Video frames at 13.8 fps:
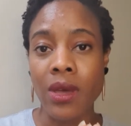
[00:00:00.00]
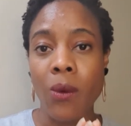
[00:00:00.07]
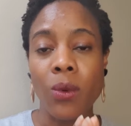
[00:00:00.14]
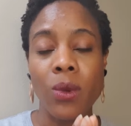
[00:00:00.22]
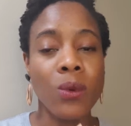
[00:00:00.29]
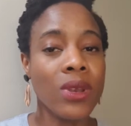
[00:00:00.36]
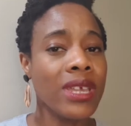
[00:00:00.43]
We
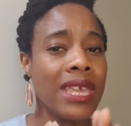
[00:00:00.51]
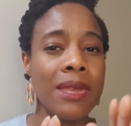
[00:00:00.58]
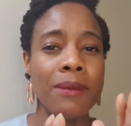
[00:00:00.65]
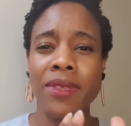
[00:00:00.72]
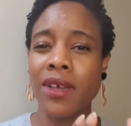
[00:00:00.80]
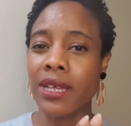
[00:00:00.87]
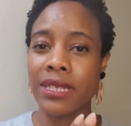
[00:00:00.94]
want to keep
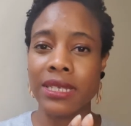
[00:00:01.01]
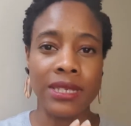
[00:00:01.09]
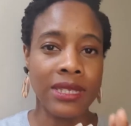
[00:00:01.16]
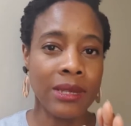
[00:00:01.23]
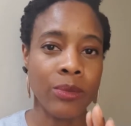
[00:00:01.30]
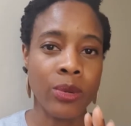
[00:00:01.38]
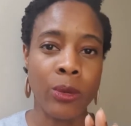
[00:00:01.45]
the idea
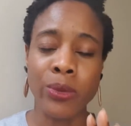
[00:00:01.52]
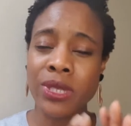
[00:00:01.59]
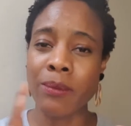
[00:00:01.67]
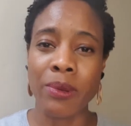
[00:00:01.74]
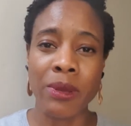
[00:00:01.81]
simple simply